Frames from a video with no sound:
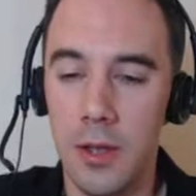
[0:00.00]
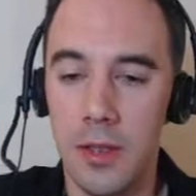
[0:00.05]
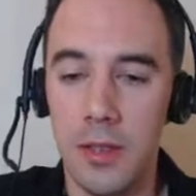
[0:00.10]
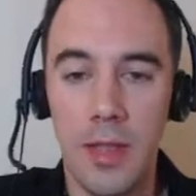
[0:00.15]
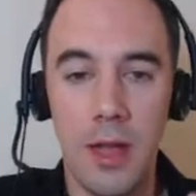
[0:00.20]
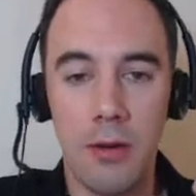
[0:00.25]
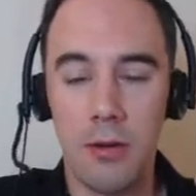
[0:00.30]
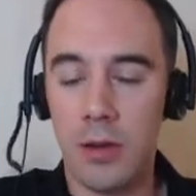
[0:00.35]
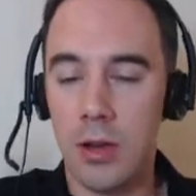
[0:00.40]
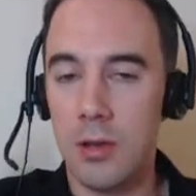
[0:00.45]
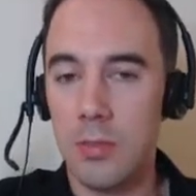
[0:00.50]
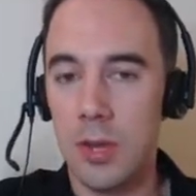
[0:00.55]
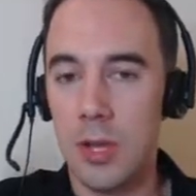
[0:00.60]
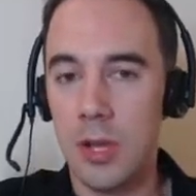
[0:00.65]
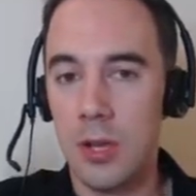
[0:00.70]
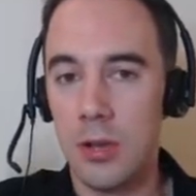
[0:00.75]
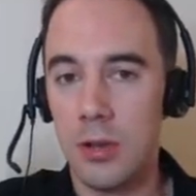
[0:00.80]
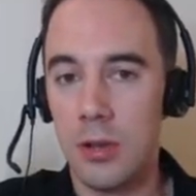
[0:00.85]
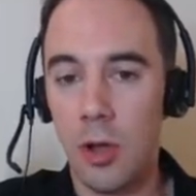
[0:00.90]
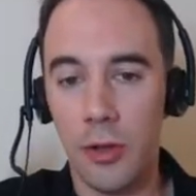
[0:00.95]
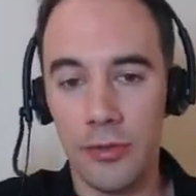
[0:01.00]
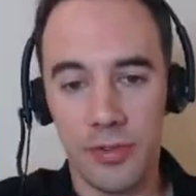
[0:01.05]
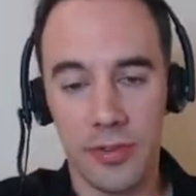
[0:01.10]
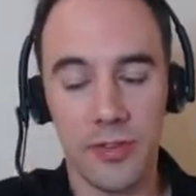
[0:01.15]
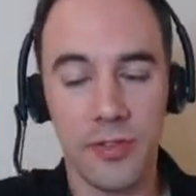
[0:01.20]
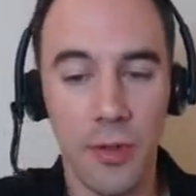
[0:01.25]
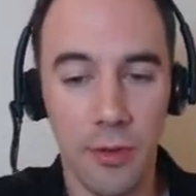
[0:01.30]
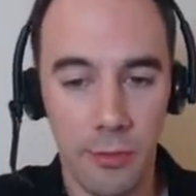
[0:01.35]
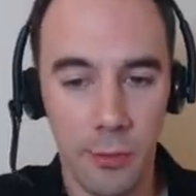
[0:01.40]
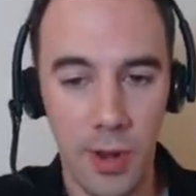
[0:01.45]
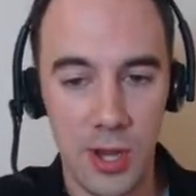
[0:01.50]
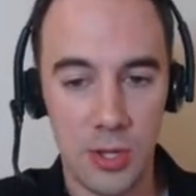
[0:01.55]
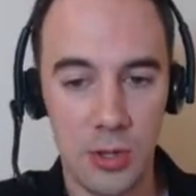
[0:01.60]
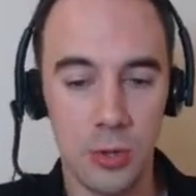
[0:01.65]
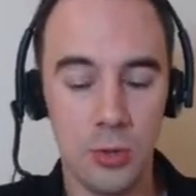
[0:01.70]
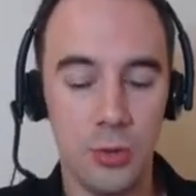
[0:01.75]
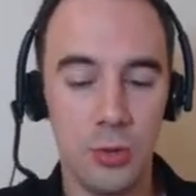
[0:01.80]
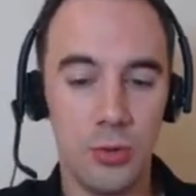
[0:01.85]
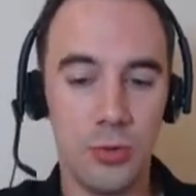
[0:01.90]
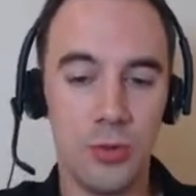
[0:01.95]
there are going to be lots of software
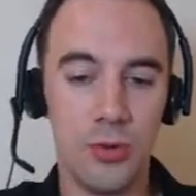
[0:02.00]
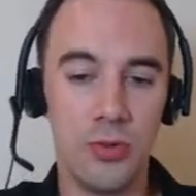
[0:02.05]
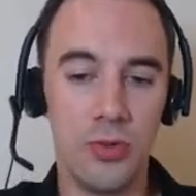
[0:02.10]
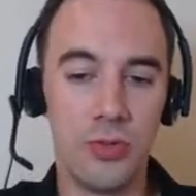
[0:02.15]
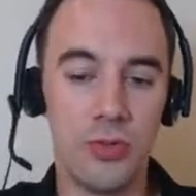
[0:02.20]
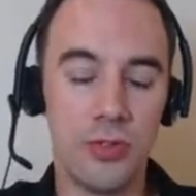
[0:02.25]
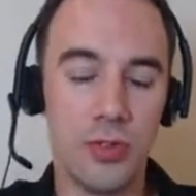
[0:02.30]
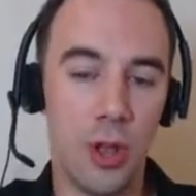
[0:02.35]
tools,